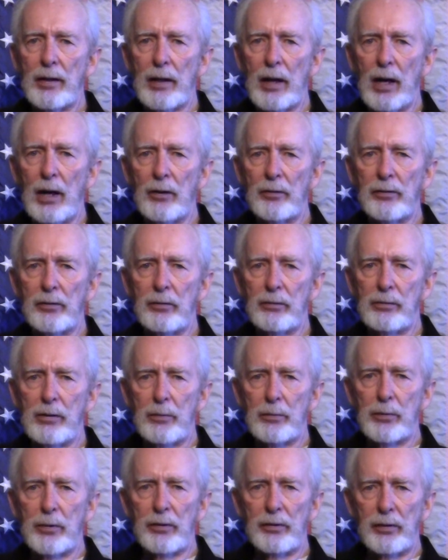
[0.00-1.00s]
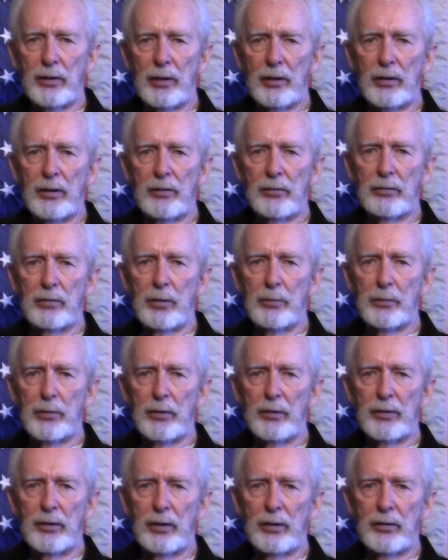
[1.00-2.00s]
The House of Representatives
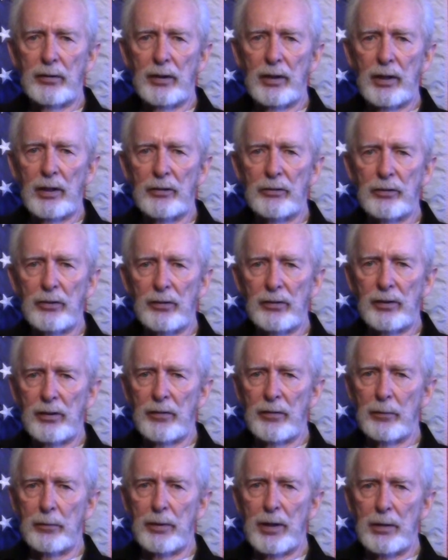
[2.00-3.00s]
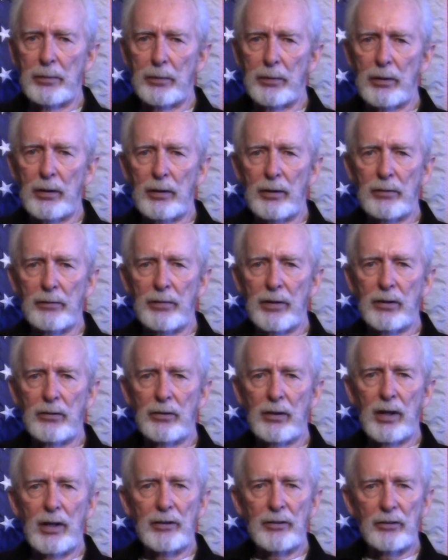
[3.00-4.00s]
represents the interests of the people in the
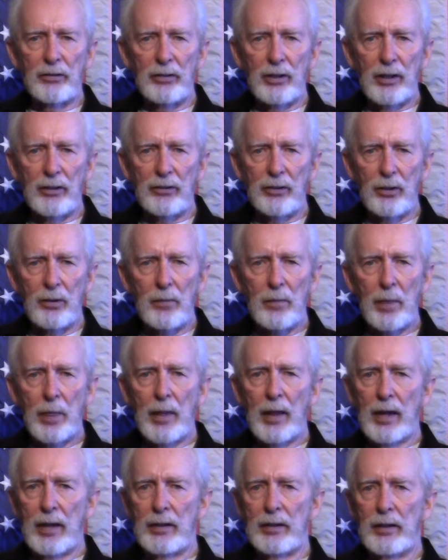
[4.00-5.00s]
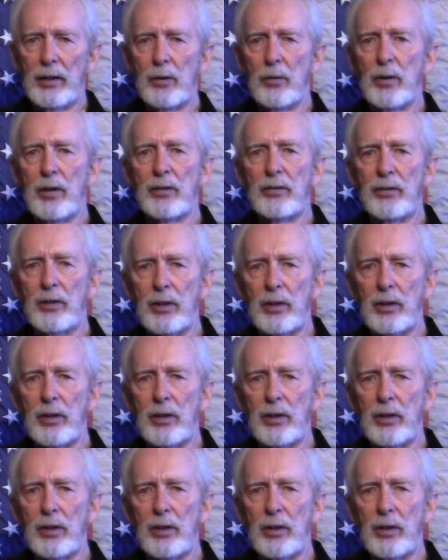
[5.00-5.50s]
federal legislature, and the U.S.